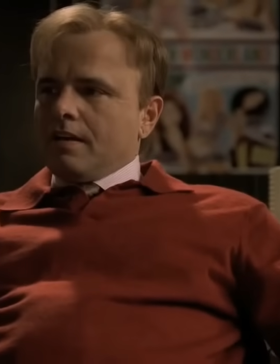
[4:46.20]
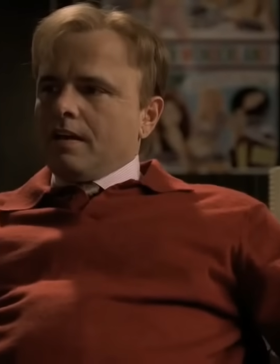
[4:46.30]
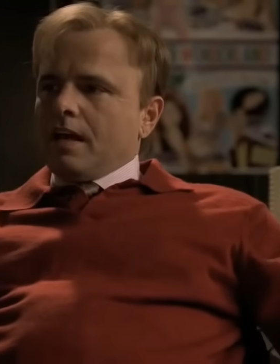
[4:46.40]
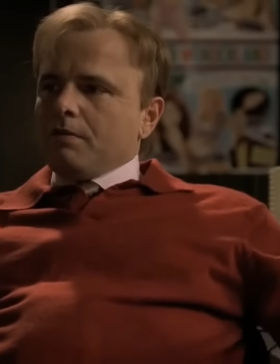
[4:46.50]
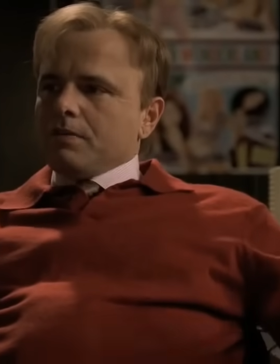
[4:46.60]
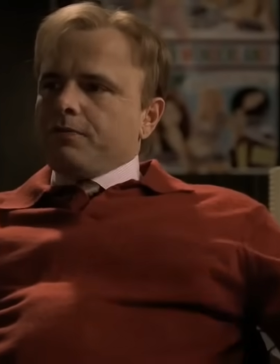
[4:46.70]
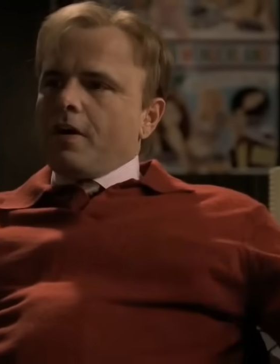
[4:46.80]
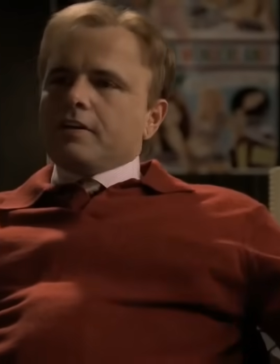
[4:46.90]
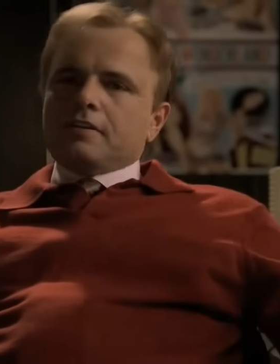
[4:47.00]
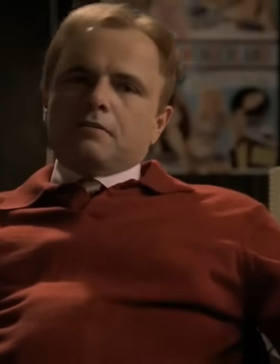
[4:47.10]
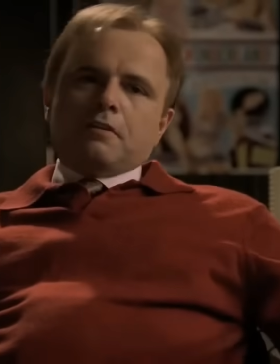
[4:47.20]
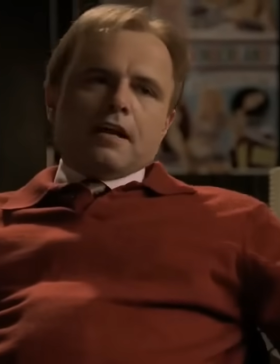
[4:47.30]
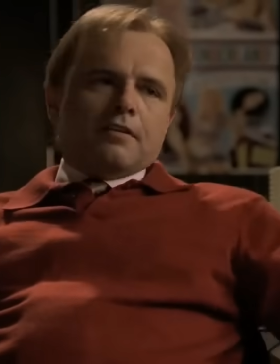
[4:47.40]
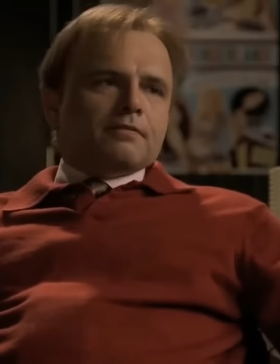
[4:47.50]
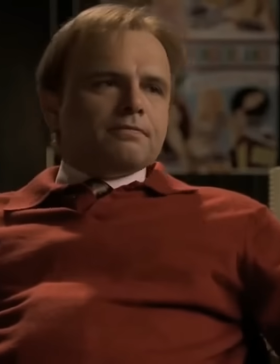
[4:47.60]
I was fucking
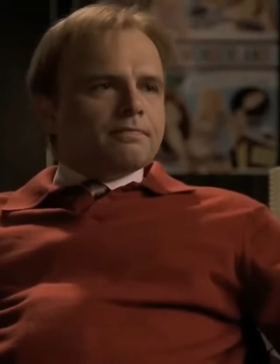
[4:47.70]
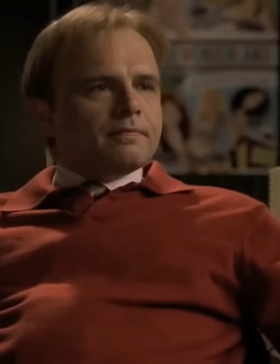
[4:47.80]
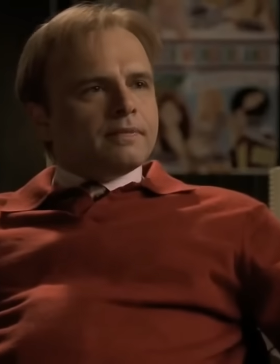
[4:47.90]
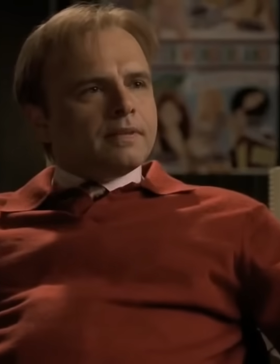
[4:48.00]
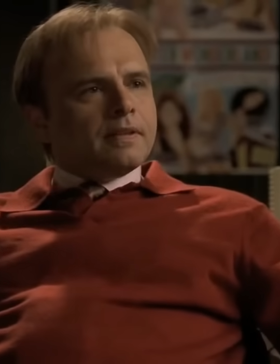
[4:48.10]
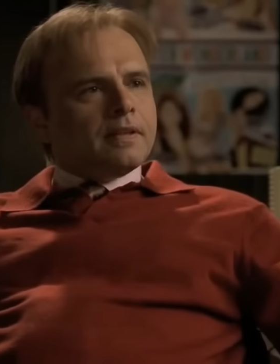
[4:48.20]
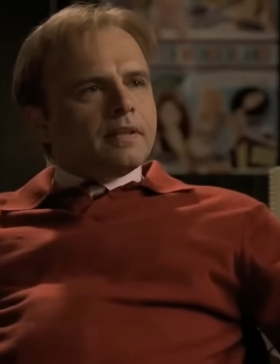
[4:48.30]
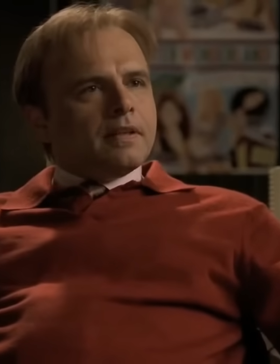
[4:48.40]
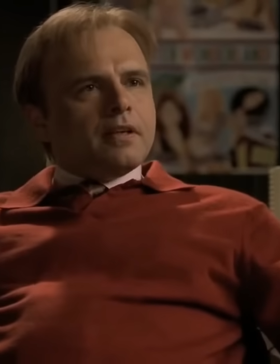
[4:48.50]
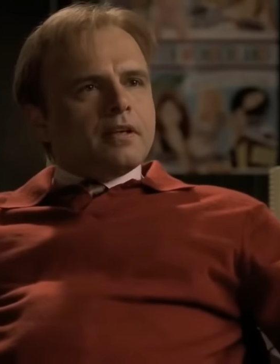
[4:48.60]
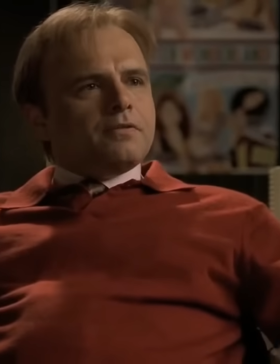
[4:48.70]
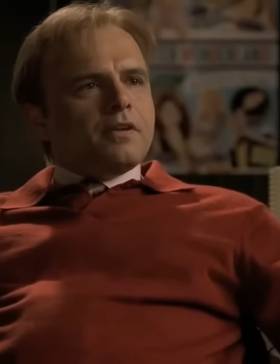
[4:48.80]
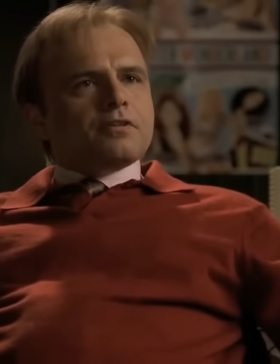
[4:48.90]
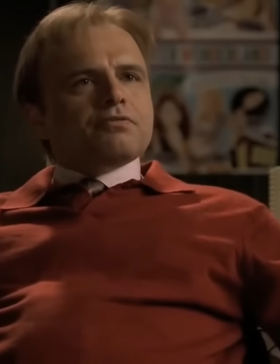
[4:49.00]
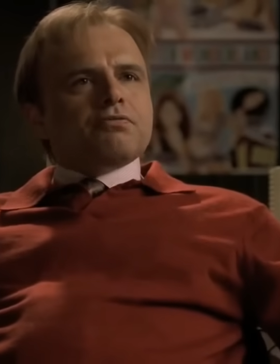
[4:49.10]
around. For
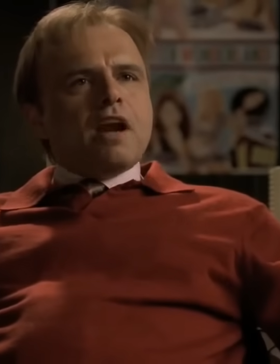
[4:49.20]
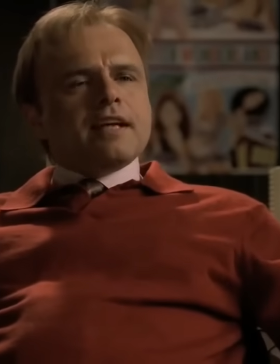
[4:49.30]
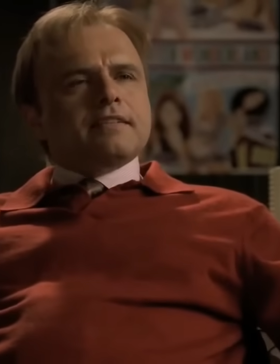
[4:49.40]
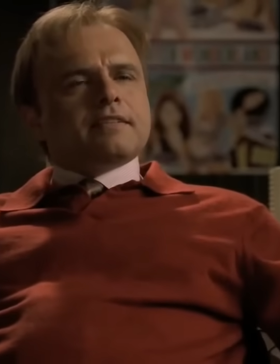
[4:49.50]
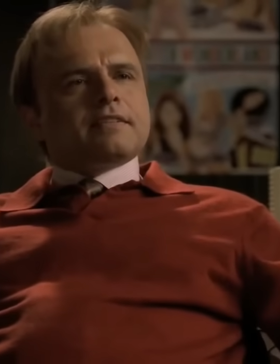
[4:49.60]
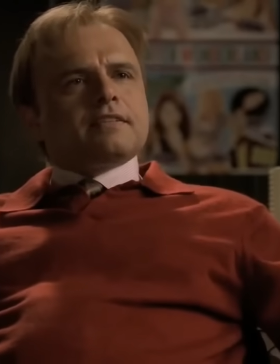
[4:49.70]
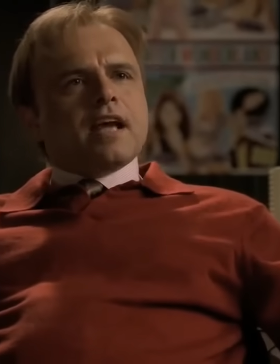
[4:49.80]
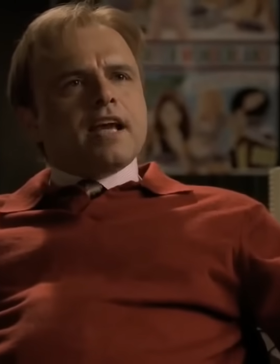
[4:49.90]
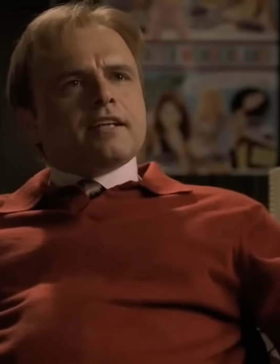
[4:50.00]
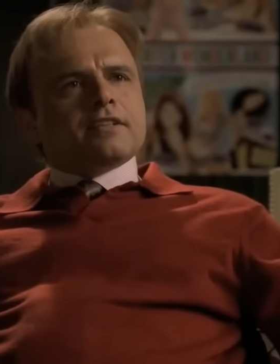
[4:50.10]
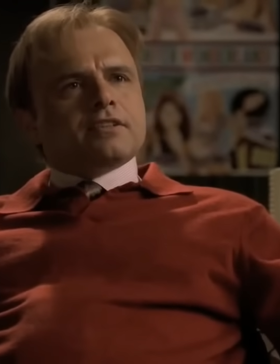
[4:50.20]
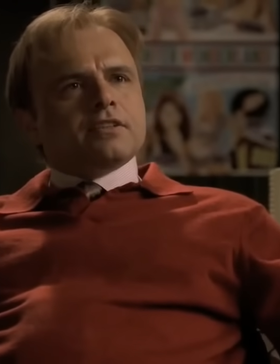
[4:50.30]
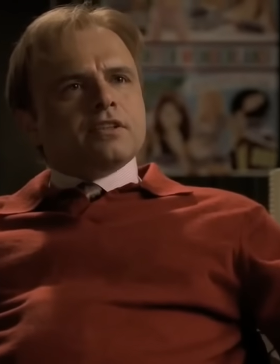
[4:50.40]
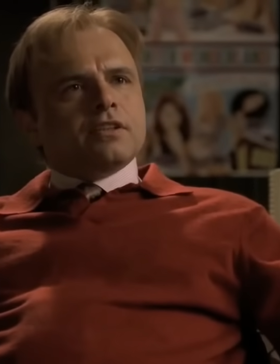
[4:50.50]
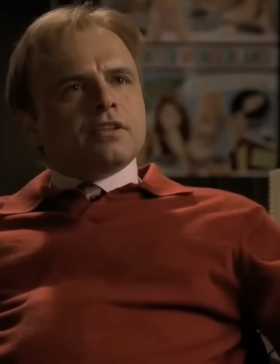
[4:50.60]
Christ's sakes.
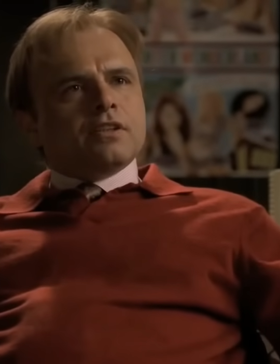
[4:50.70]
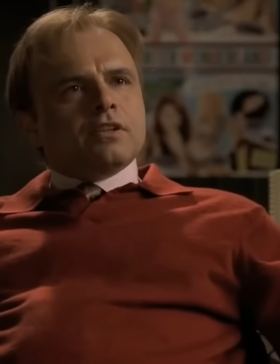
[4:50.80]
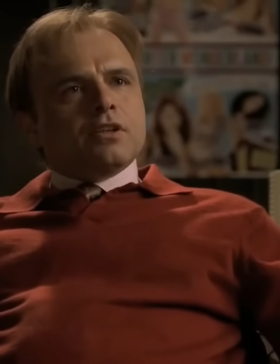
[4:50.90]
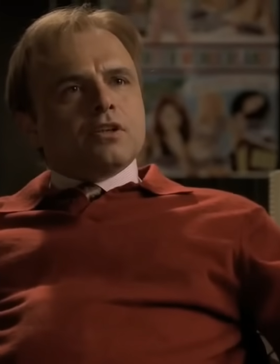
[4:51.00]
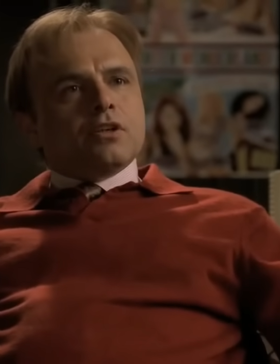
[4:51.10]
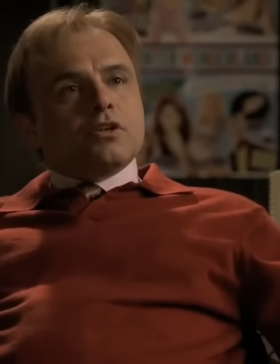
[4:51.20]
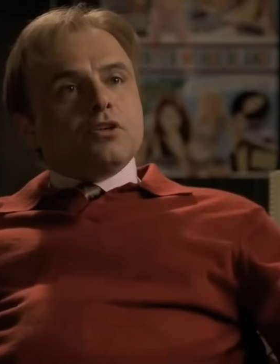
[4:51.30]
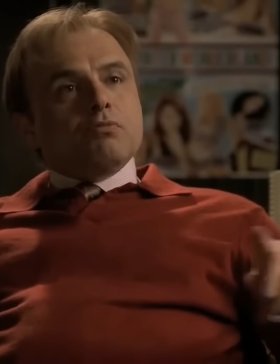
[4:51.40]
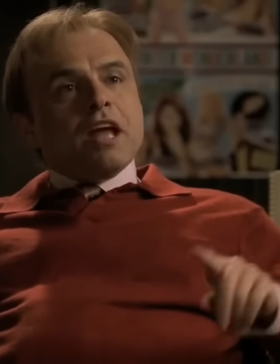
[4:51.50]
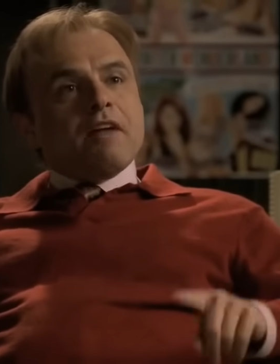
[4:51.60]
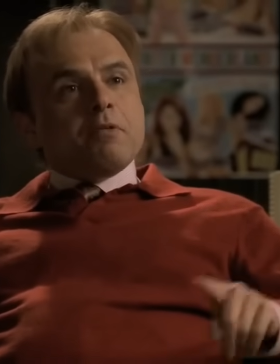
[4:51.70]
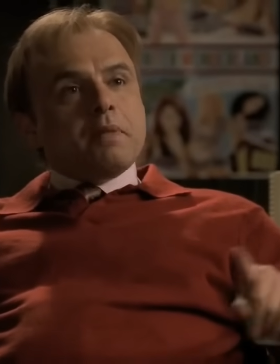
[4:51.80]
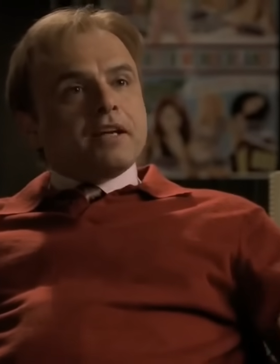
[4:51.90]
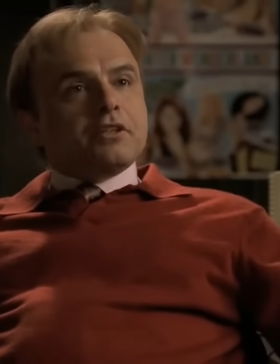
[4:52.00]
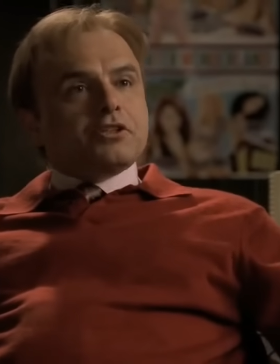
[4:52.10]
You never
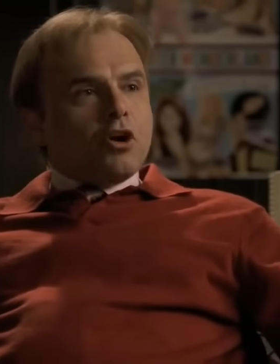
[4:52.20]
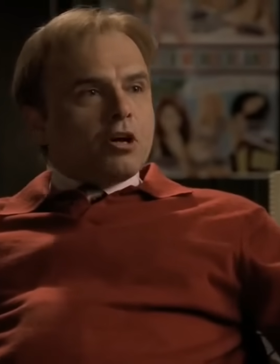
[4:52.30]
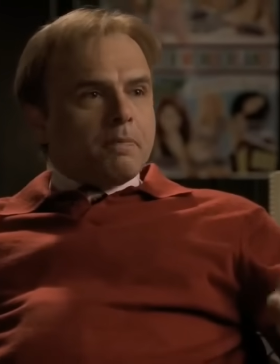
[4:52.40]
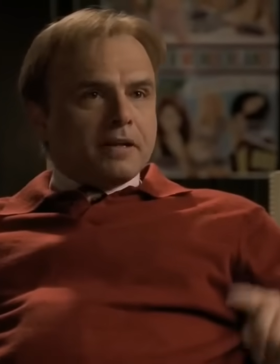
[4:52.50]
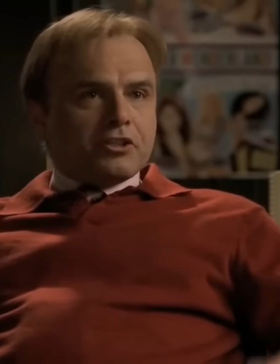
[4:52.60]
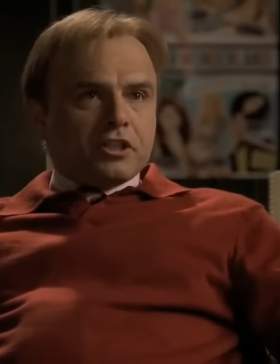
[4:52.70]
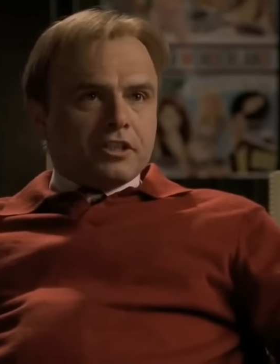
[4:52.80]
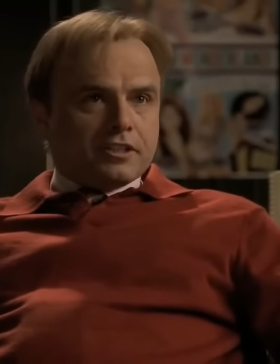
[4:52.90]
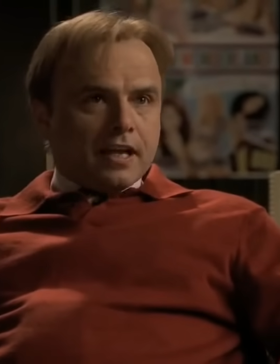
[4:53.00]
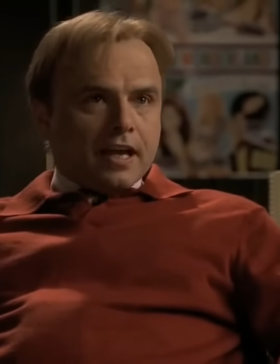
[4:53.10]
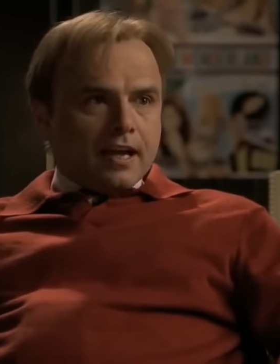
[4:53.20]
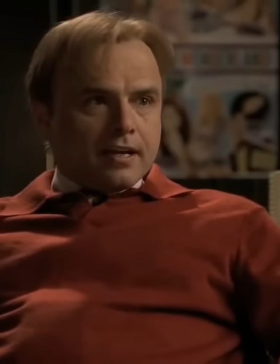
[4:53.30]
made a joke about Ginny Sack.